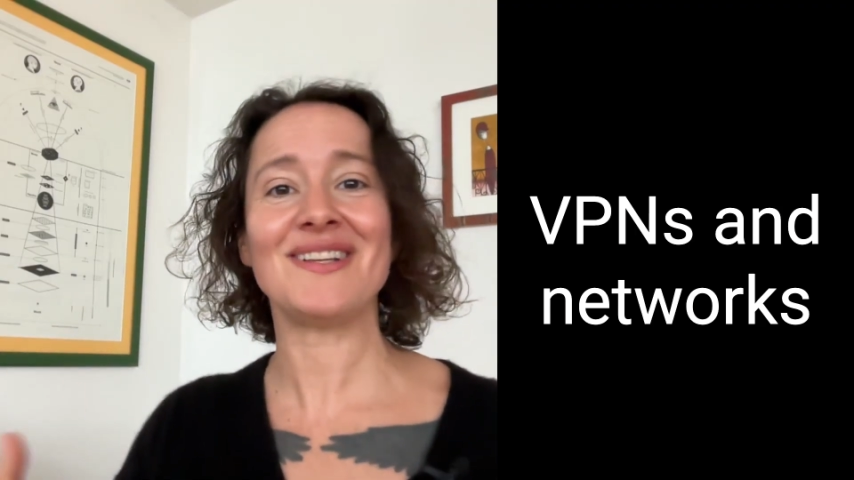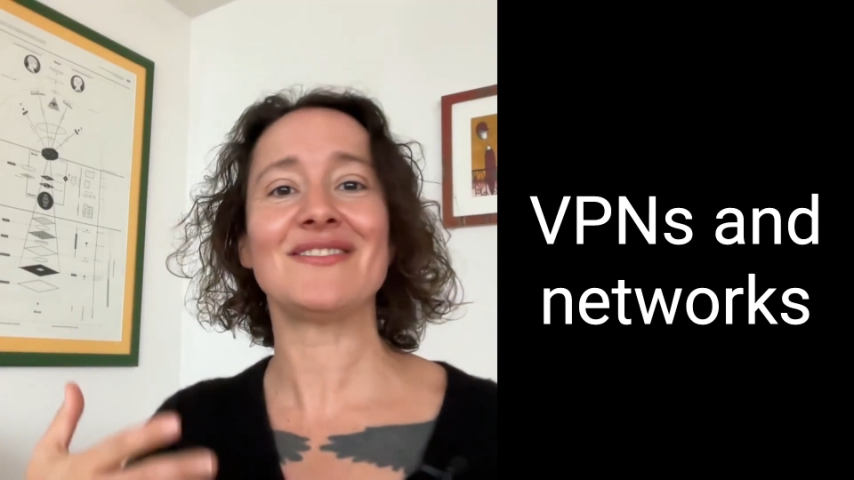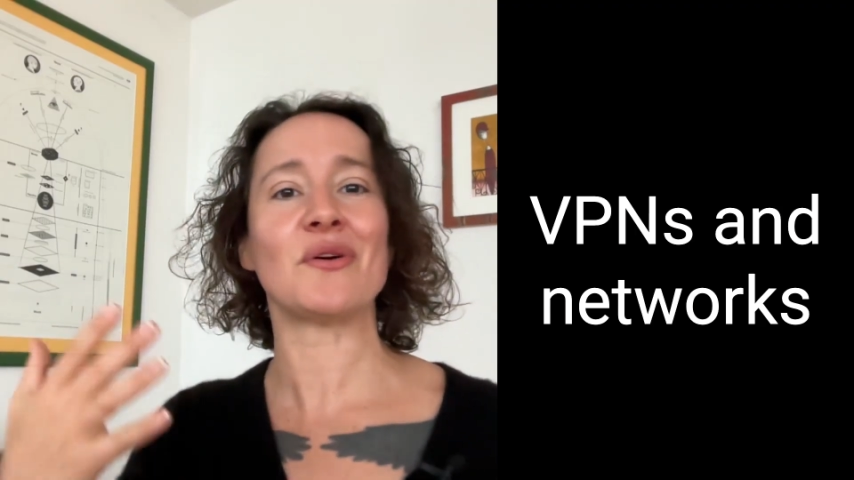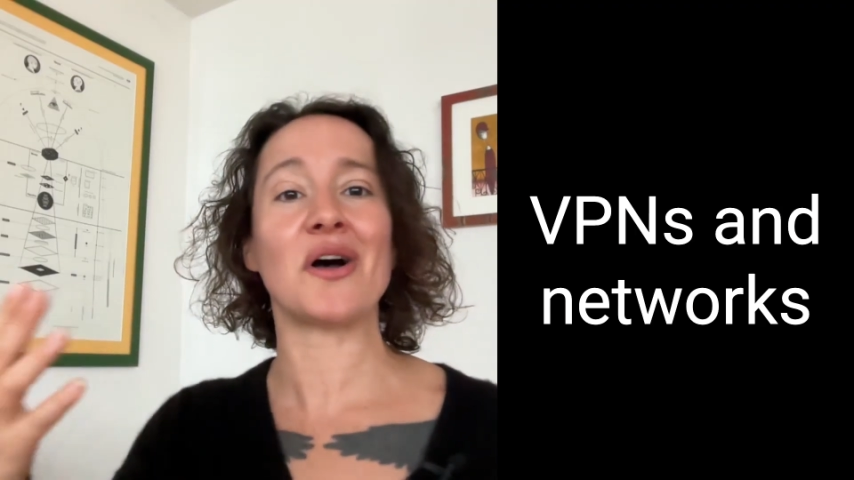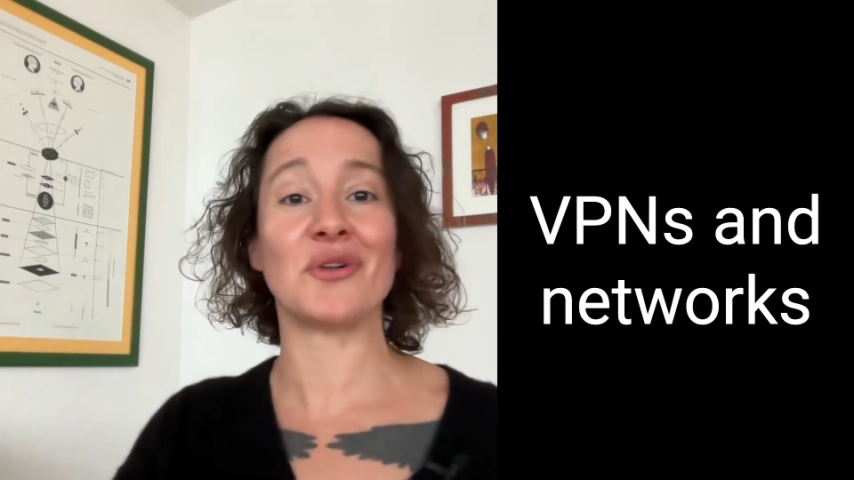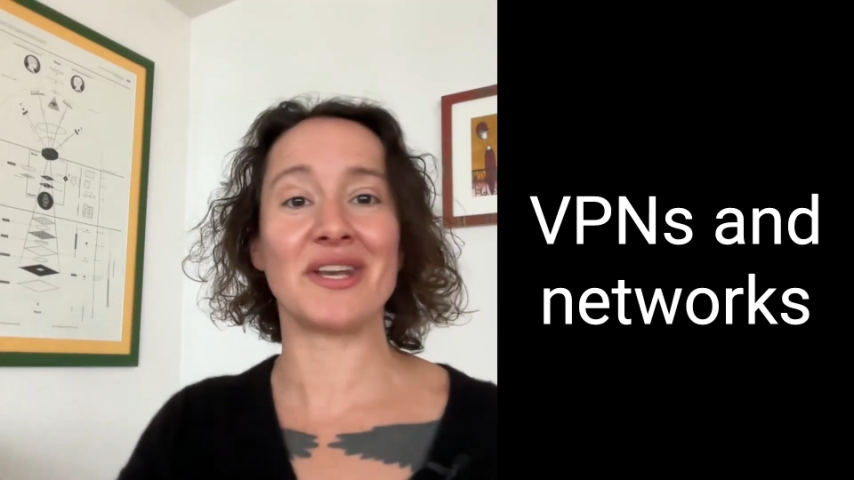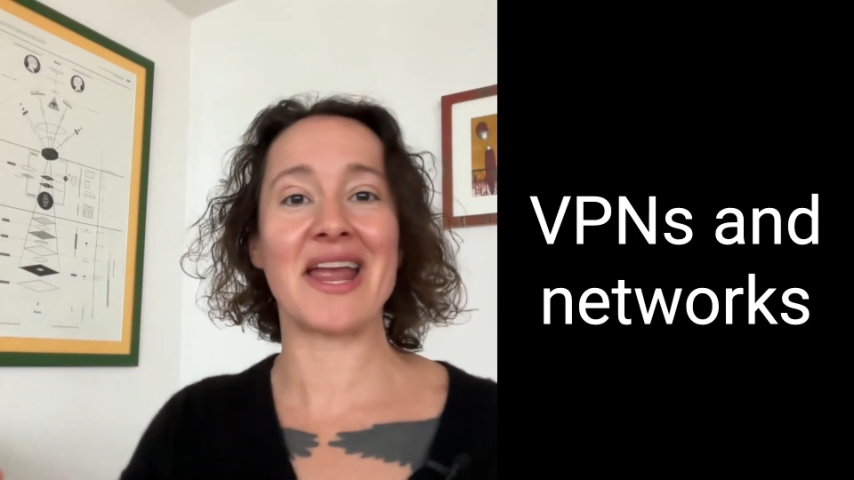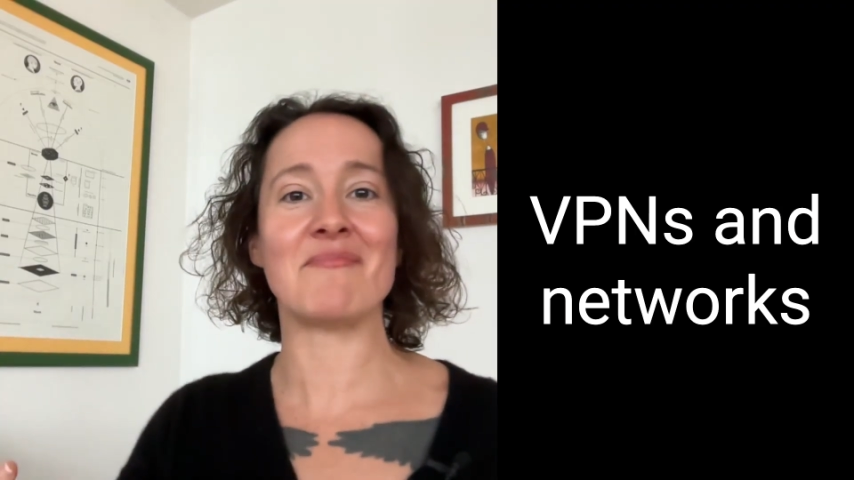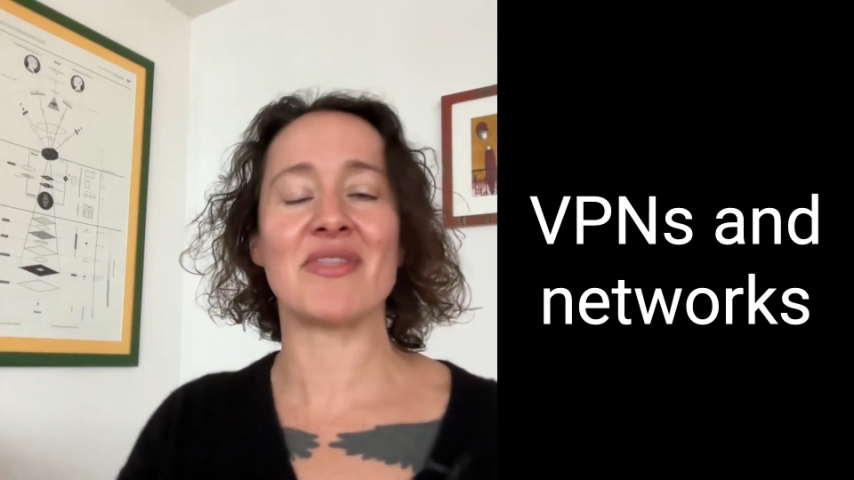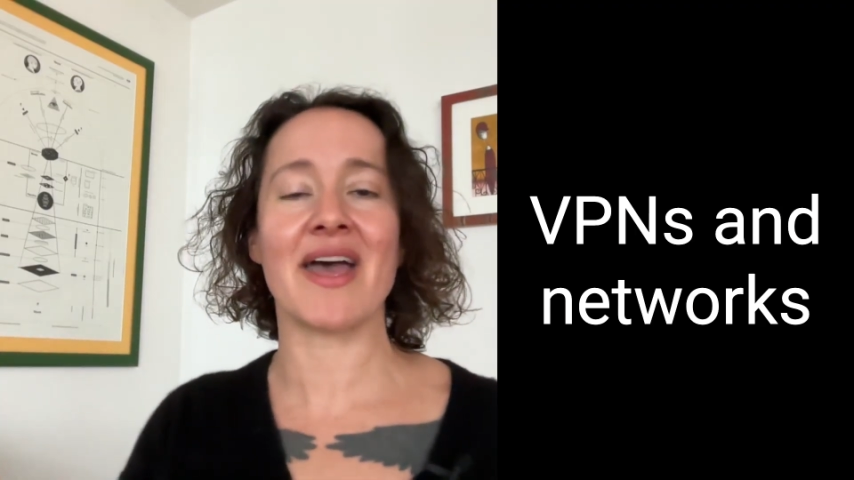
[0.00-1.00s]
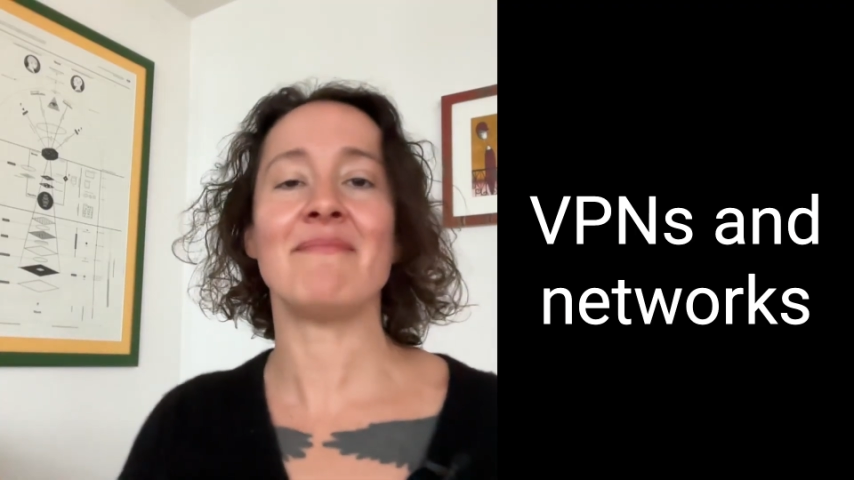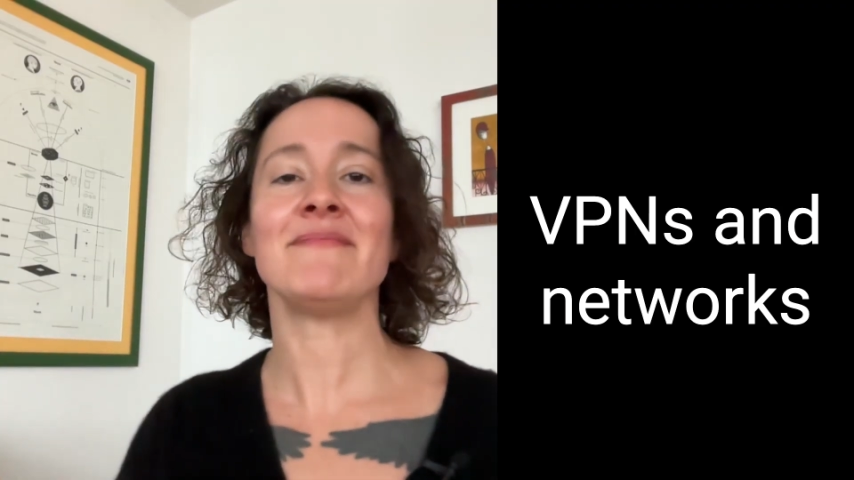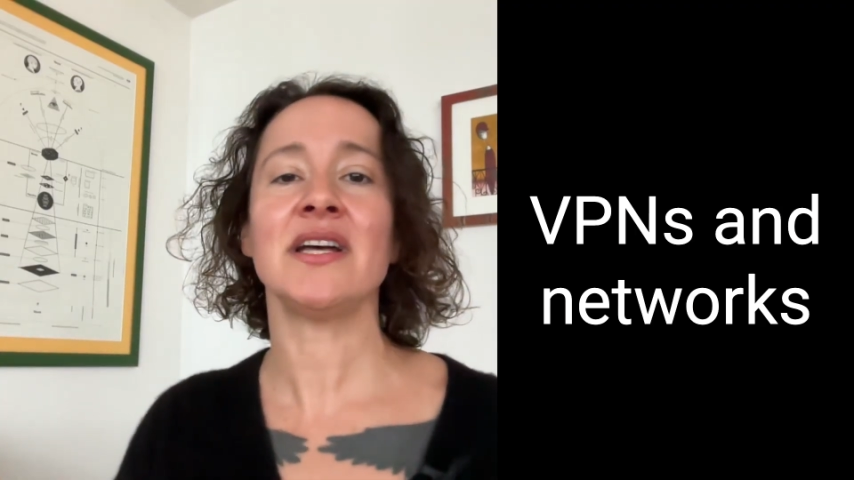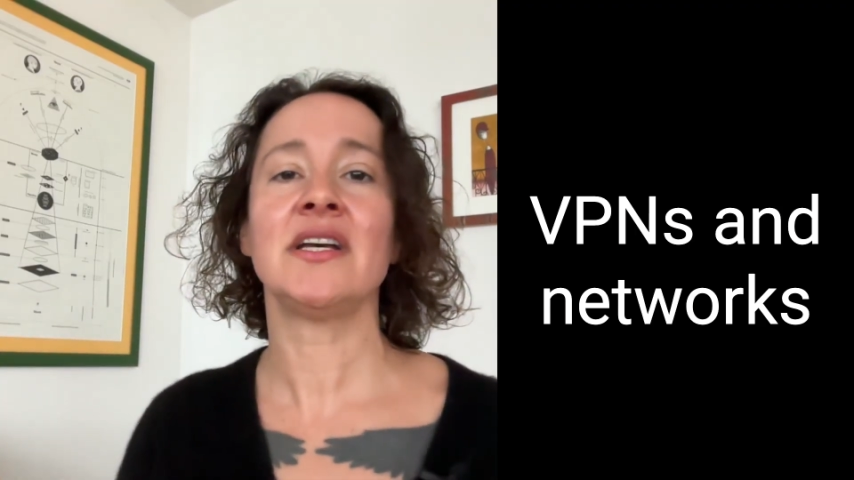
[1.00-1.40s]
so I'll name them.